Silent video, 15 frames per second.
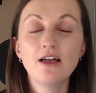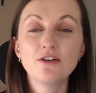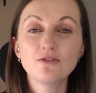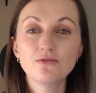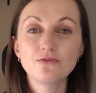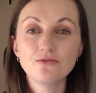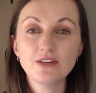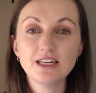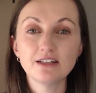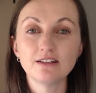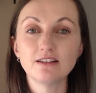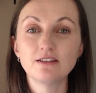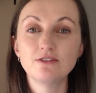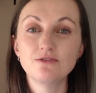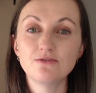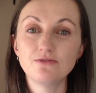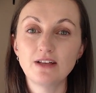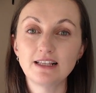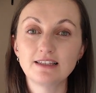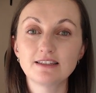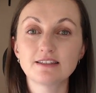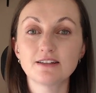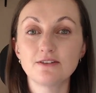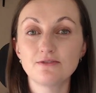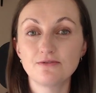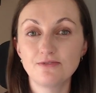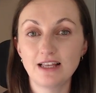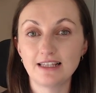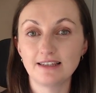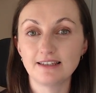feel, felt,
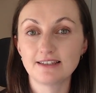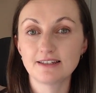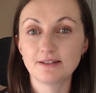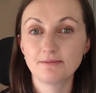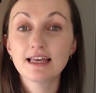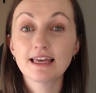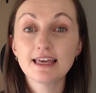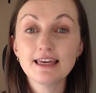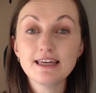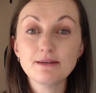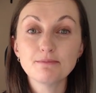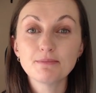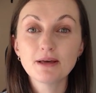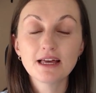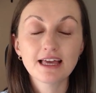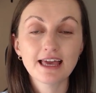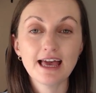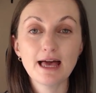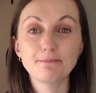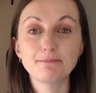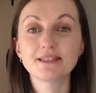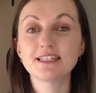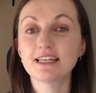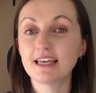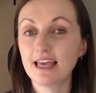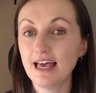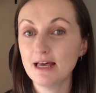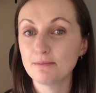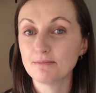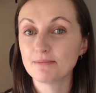felt, keep, kept,
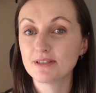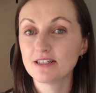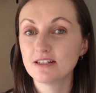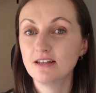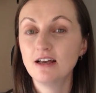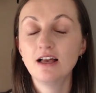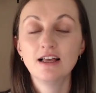kept,